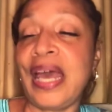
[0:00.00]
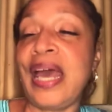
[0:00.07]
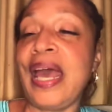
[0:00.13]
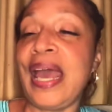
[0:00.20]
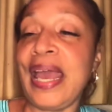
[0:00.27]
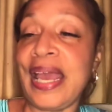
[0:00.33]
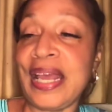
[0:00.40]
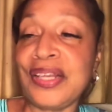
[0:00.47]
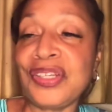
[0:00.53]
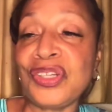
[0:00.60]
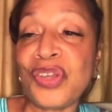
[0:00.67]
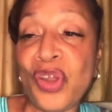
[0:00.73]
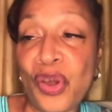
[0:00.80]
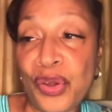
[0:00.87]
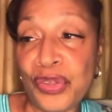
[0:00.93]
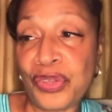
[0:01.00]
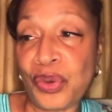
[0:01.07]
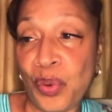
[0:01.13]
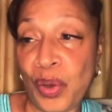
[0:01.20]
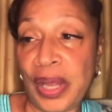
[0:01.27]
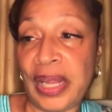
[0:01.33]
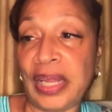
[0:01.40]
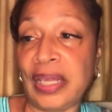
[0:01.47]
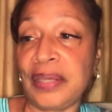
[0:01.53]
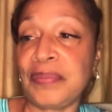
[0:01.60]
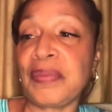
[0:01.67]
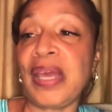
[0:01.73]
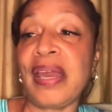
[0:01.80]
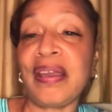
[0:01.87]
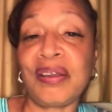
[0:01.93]
and an earthquake
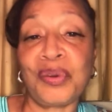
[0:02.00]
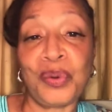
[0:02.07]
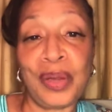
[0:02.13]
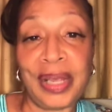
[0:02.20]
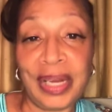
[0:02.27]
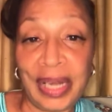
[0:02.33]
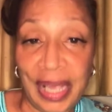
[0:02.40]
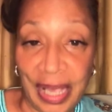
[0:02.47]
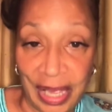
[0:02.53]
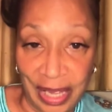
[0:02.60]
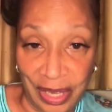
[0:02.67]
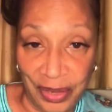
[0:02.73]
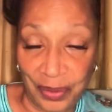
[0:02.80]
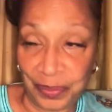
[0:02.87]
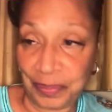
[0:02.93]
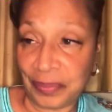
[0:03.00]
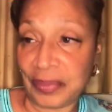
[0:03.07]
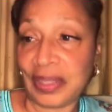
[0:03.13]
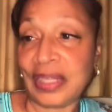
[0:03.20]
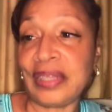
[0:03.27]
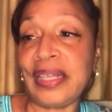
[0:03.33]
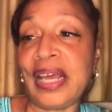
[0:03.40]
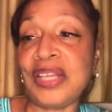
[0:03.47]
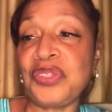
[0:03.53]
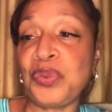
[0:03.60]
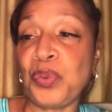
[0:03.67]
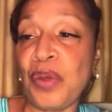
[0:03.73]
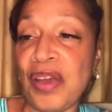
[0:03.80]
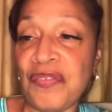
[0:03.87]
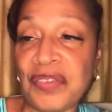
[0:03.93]
and great hail. That's
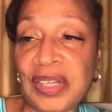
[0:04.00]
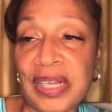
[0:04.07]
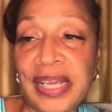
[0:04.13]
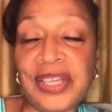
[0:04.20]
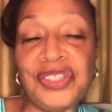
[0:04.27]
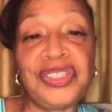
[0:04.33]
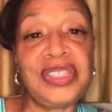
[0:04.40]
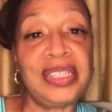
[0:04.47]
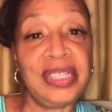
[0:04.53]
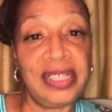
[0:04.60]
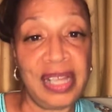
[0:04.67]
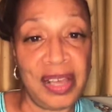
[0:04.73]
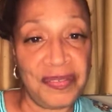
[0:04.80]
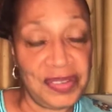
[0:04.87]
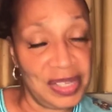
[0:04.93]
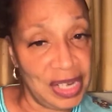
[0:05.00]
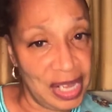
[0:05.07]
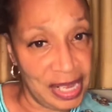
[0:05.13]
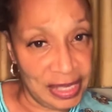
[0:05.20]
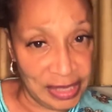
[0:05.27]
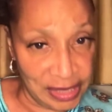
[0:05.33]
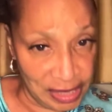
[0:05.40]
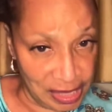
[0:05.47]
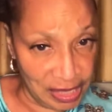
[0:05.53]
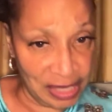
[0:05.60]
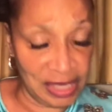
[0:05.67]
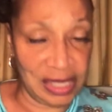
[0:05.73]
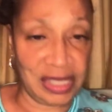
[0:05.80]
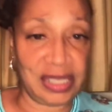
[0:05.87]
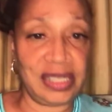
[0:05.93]
Revelation
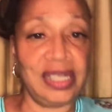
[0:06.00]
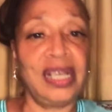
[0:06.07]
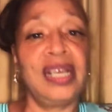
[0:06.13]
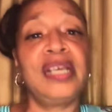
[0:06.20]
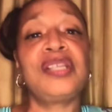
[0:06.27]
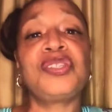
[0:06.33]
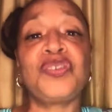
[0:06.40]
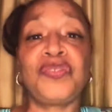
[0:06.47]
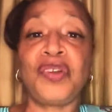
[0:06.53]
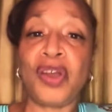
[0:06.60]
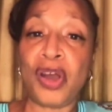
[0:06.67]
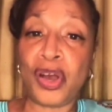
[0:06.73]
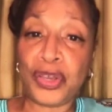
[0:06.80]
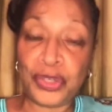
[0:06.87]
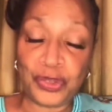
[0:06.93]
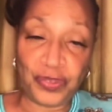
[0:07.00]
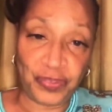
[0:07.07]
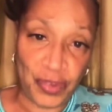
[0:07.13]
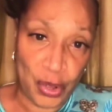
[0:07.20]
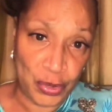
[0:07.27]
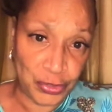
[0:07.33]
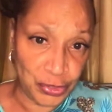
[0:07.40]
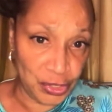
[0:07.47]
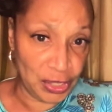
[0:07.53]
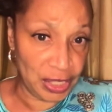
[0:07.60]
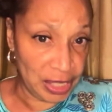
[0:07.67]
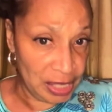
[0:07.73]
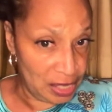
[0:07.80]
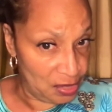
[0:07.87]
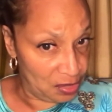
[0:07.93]
11:19. So for all you folks on the
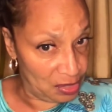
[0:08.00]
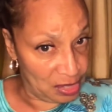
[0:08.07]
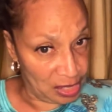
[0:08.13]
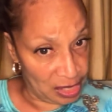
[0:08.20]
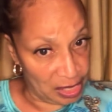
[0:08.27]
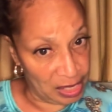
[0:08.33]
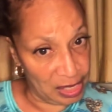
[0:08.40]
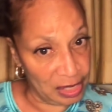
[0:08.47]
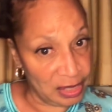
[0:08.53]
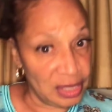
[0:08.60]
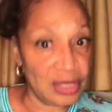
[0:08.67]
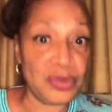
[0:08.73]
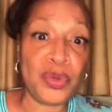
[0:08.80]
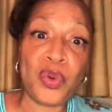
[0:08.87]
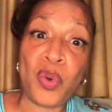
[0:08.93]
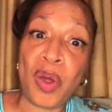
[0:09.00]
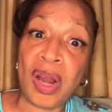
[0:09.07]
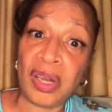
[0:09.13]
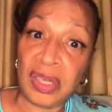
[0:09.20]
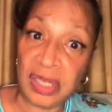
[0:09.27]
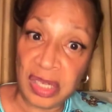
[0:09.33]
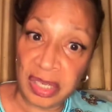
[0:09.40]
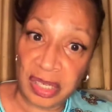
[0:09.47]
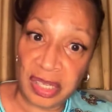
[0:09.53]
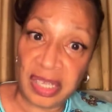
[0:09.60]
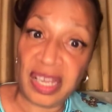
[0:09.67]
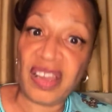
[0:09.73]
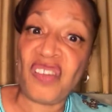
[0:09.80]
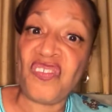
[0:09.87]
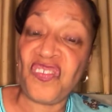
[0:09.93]
internet that who are
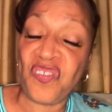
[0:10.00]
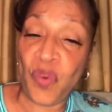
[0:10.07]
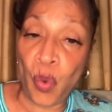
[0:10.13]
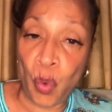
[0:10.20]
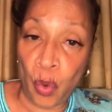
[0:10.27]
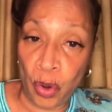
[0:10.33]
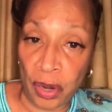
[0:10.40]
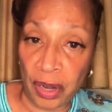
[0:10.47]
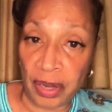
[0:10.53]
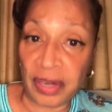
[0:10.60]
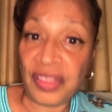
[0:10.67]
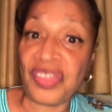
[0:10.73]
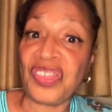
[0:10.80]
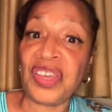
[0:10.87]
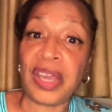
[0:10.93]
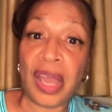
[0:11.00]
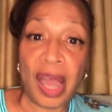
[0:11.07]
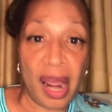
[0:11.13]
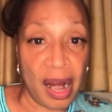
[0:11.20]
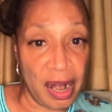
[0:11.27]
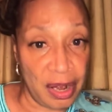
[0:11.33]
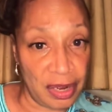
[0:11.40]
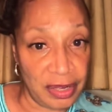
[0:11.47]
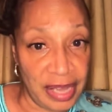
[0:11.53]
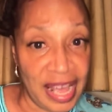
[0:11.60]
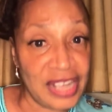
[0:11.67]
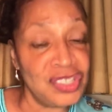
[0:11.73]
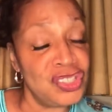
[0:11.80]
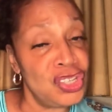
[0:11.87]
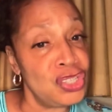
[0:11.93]
looking for the ark,
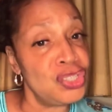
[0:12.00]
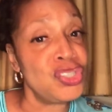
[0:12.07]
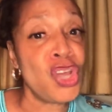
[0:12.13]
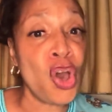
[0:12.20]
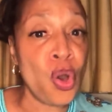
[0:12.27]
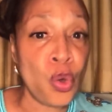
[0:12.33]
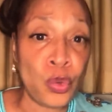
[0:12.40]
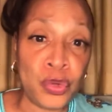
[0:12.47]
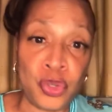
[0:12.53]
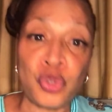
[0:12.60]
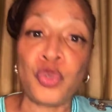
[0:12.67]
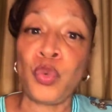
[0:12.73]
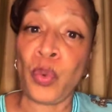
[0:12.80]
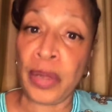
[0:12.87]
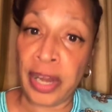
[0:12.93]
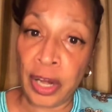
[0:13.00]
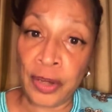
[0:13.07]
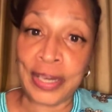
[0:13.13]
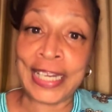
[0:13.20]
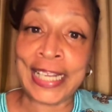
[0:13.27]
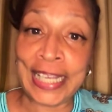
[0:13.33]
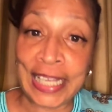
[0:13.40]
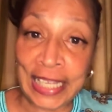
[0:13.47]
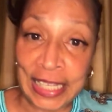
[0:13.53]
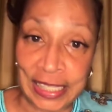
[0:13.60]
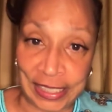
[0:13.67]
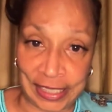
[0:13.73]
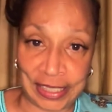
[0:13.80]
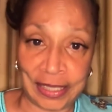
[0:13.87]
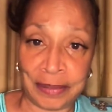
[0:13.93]
I just told you where it
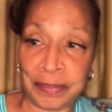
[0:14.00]
is.